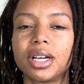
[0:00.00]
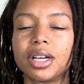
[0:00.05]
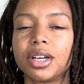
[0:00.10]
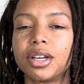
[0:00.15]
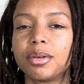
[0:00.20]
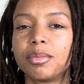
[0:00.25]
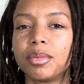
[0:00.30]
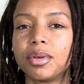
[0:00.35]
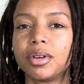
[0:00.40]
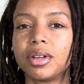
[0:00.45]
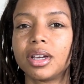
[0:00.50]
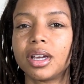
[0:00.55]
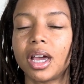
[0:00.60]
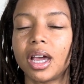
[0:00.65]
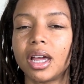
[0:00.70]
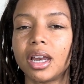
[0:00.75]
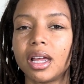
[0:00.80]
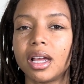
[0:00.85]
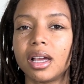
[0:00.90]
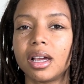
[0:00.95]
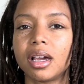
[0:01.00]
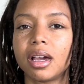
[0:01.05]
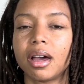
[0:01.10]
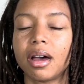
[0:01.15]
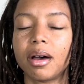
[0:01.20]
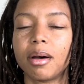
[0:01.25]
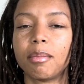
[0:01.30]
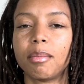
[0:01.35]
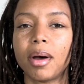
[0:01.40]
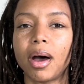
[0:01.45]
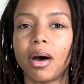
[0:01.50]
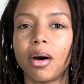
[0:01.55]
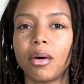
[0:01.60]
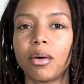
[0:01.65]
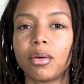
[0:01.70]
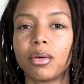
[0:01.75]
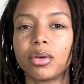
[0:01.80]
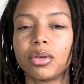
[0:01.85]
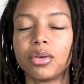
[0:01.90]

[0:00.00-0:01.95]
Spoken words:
and communicating about